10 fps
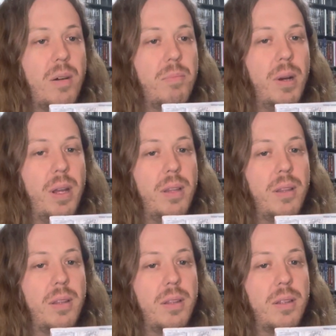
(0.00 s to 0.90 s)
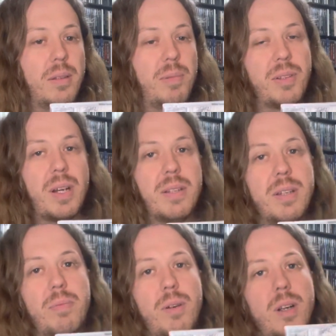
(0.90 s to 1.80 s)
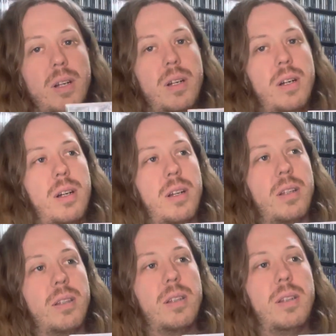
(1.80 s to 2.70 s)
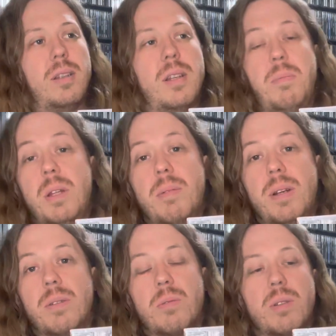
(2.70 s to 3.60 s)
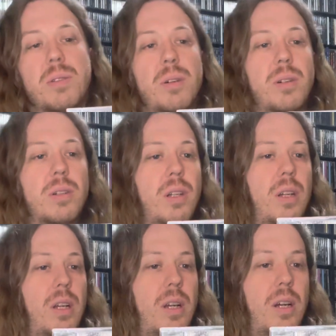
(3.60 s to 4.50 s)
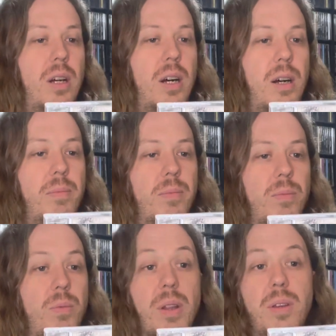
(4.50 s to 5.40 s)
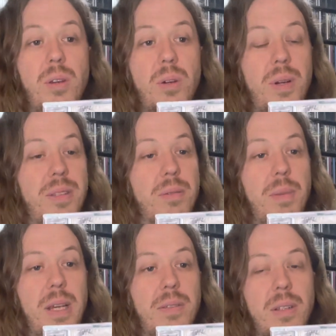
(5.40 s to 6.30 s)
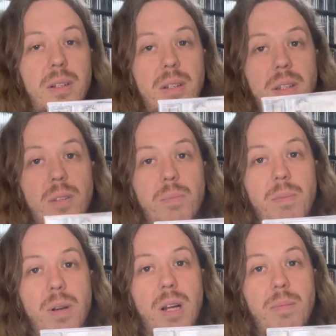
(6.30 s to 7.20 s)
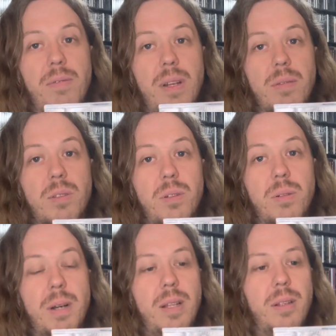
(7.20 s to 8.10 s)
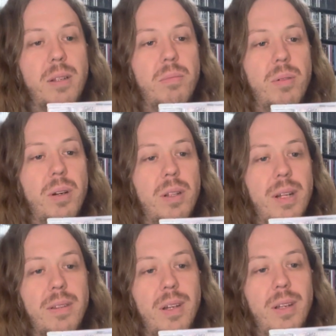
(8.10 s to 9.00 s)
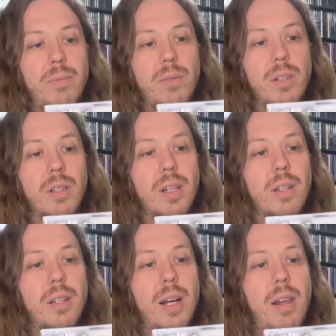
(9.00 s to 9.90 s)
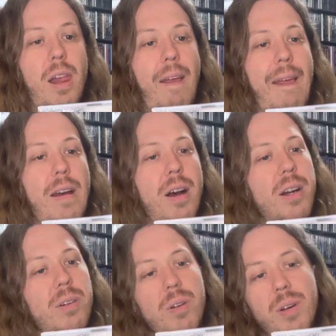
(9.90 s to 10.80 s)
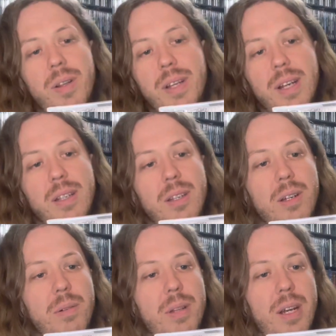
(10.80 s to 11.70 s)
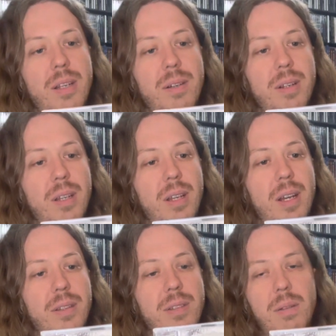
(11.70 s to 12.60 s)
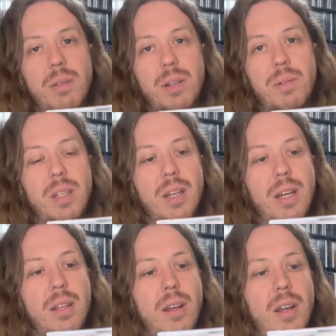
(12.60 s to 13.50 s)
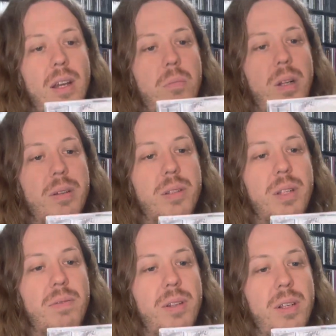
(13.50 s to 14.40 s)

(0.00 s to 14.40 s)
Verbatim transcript: But besides that part, uh, they piqued my interest with the song. Um, with You is amazing. It's my, probably my favorite song by Linkin Park. Not that I really like a lot. Uh, Crawling, I can go without hearing again. Same thing with the end. But other stuff on